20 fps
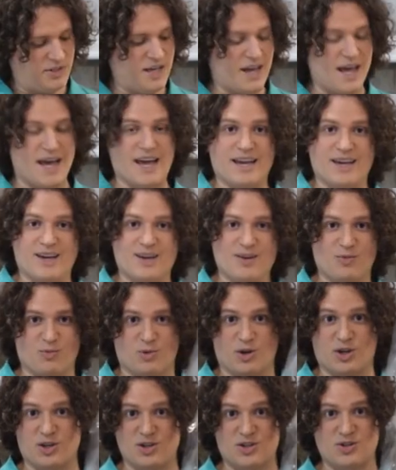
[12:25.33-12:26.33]
today
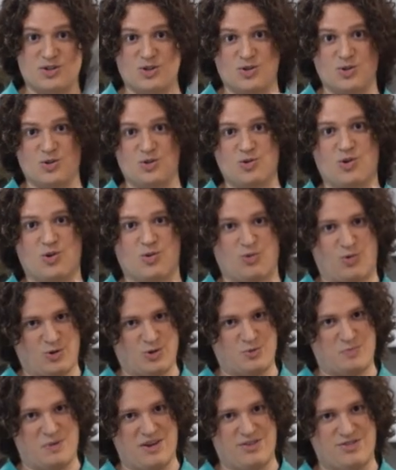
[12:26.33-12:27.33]
we're going to do
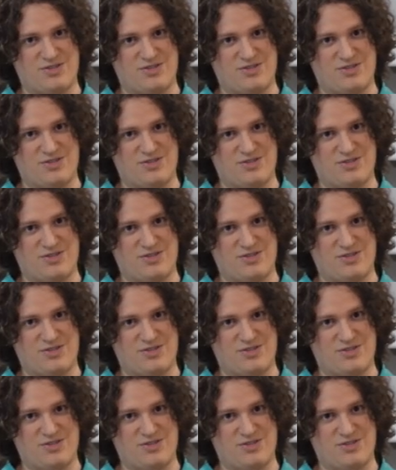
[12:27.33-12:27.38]
roast beef.